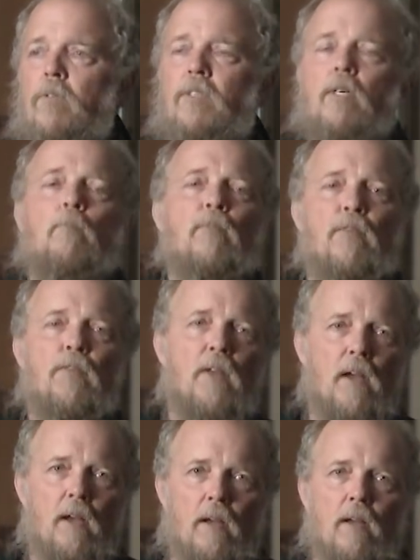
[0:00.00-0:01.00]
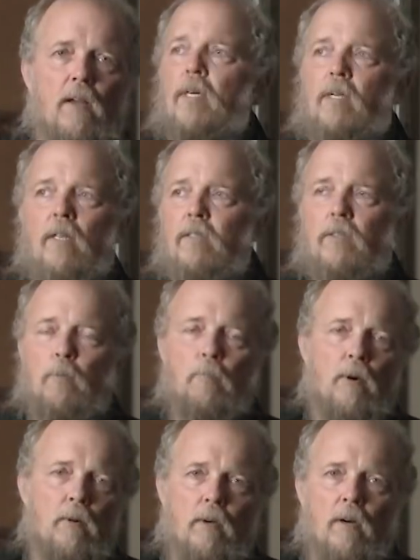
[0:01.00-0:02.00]
something because it's a
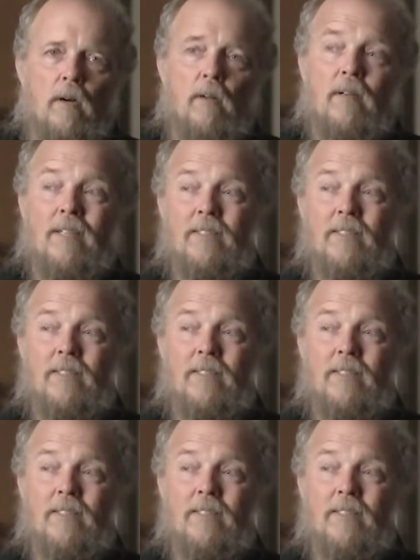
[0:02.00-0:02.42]
protocol,